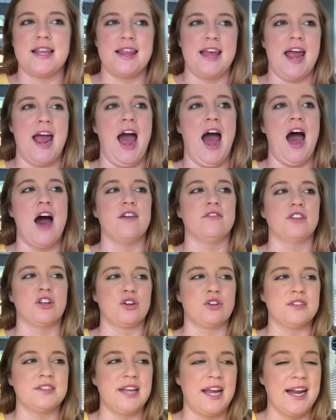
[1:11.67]
they have
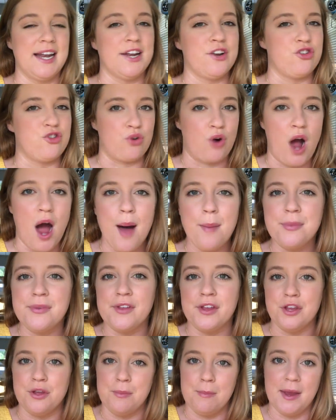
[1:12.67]
little tanning drops
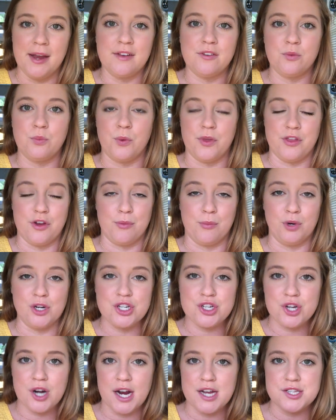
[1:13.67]
that you mix with your
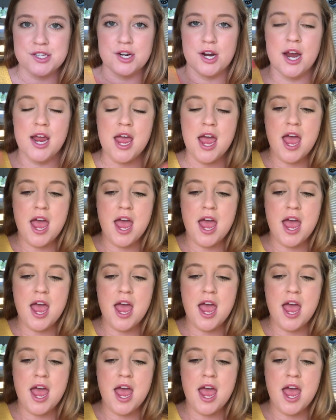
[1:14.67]
moisturizer